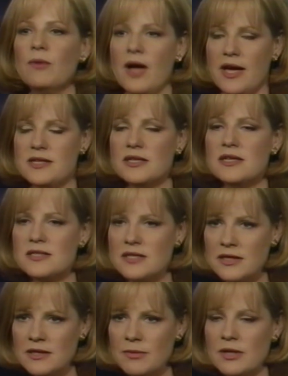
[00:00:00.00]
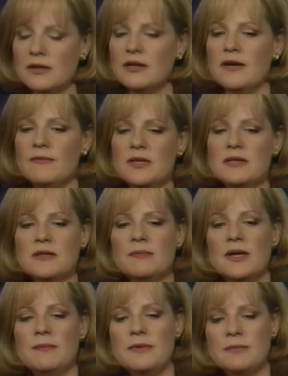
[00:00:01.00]
Right, is in the middle, of
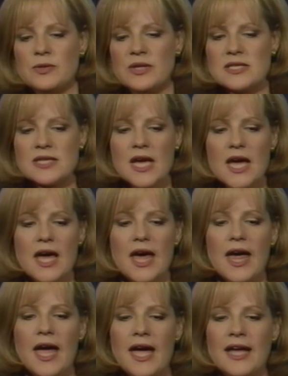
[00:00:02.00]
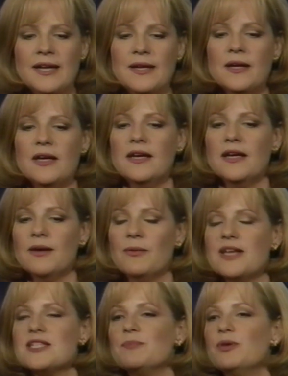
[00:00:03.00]
between us. And
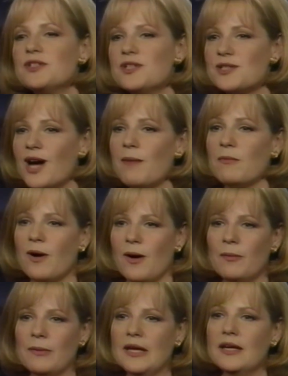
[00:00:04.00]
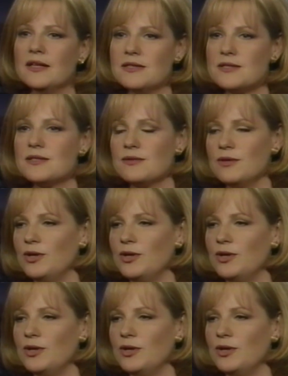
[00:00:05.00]
as he puts his arm around me, it's, you